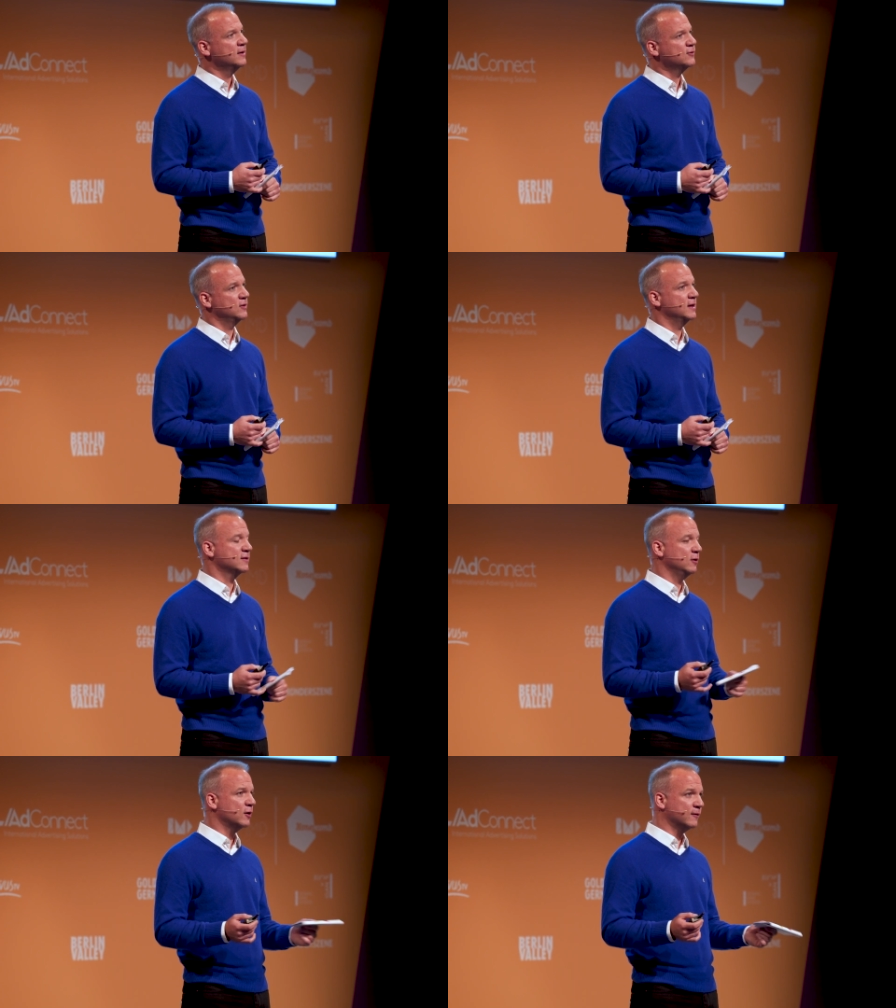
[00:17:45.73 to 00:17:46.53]
So there's
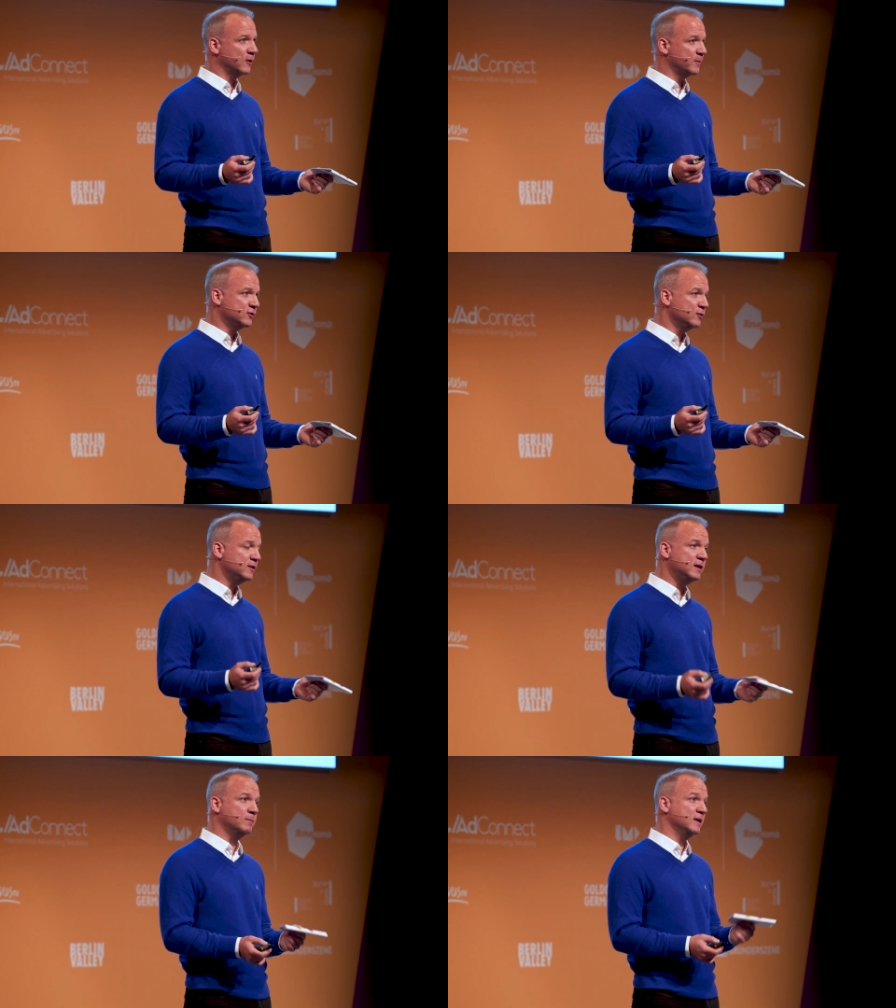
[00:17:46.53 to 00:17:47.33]
a lot of
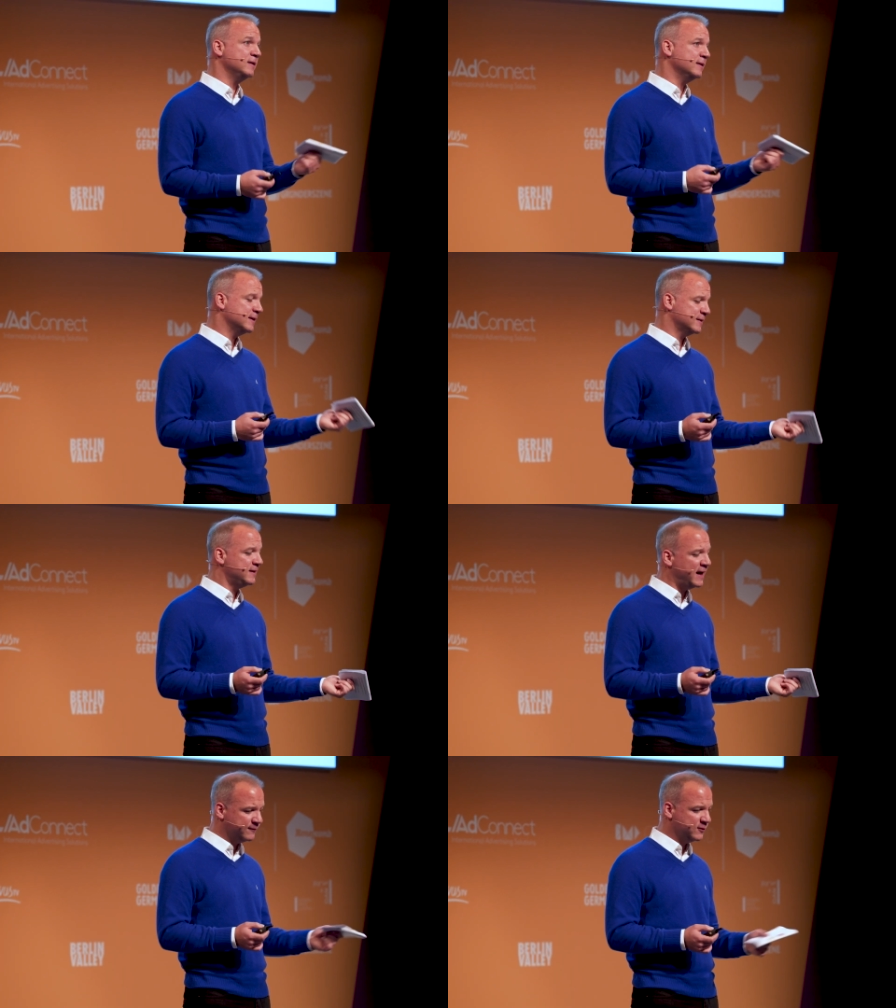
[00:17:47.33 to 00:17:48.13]
opportunity, but it
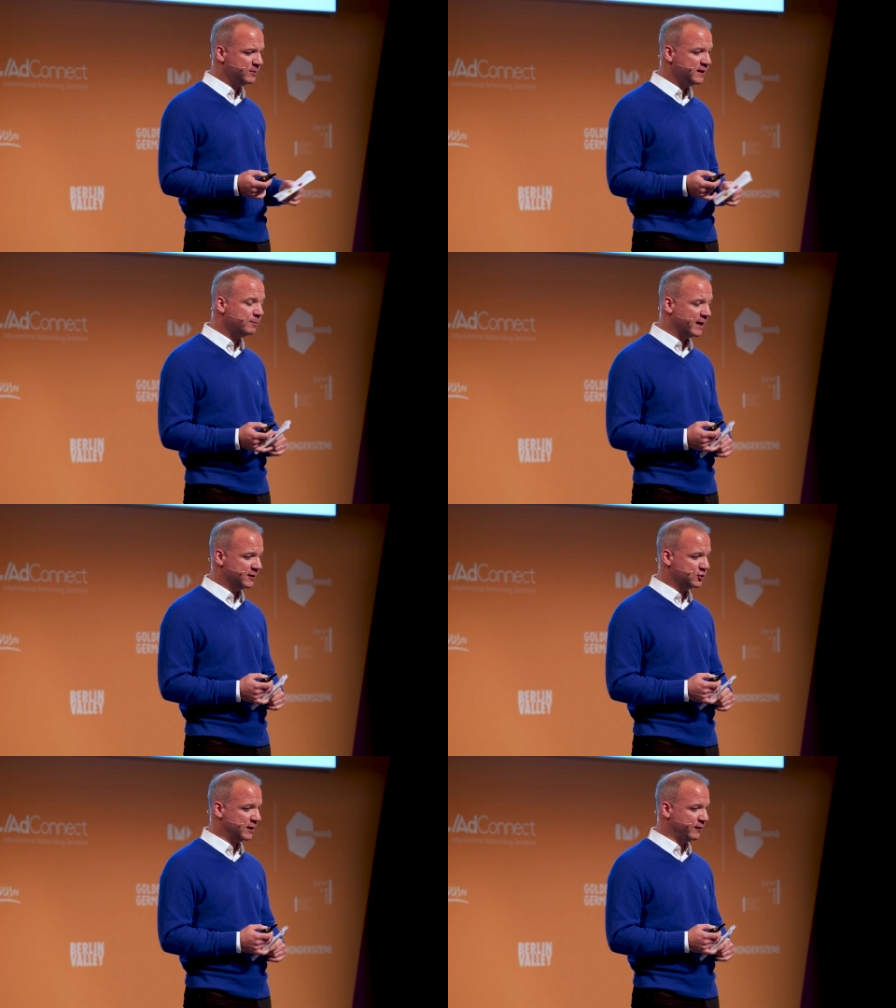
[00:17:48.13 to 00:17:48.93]
doesn't have to be
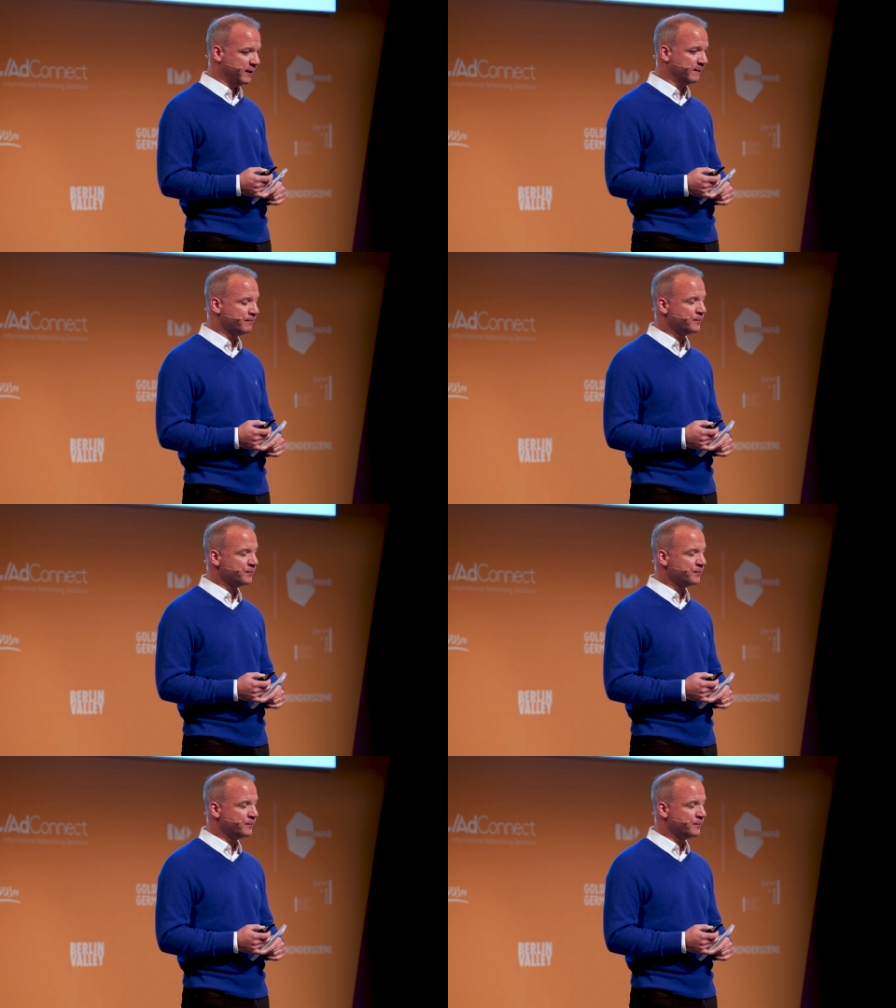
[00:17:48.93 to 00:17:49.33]
bike sharing.